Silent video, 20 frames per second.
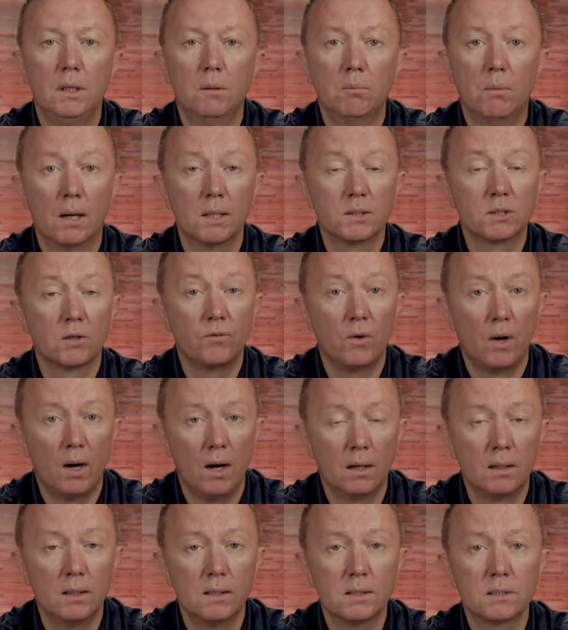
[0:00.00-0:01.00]
In month of
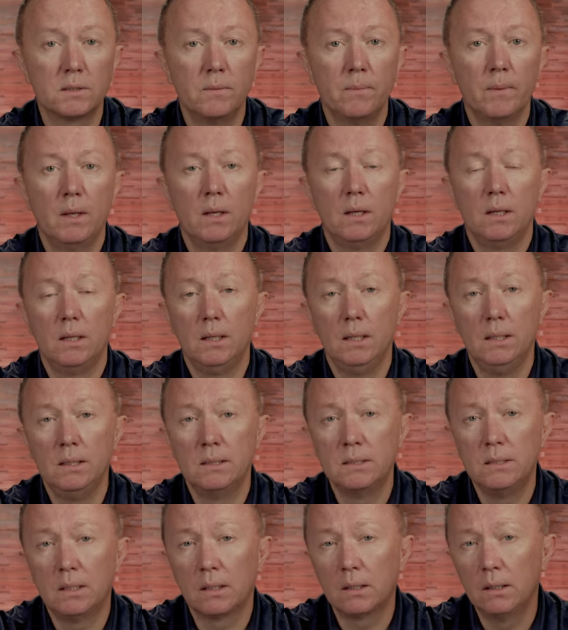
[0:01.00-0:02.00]
August,
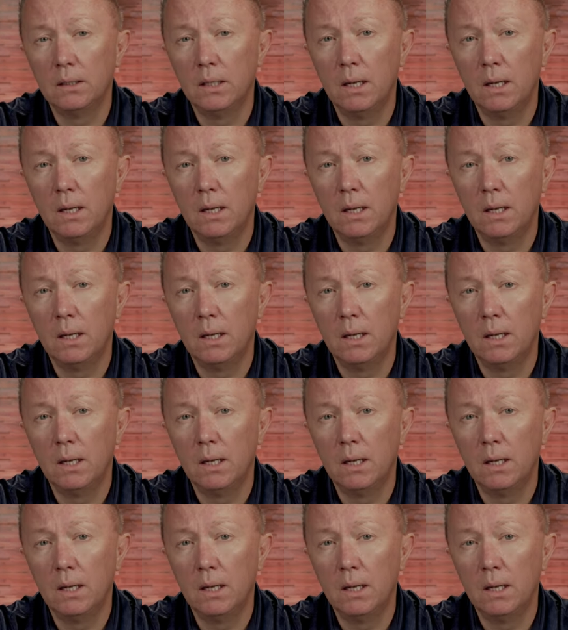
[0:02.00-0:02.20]
in Seattle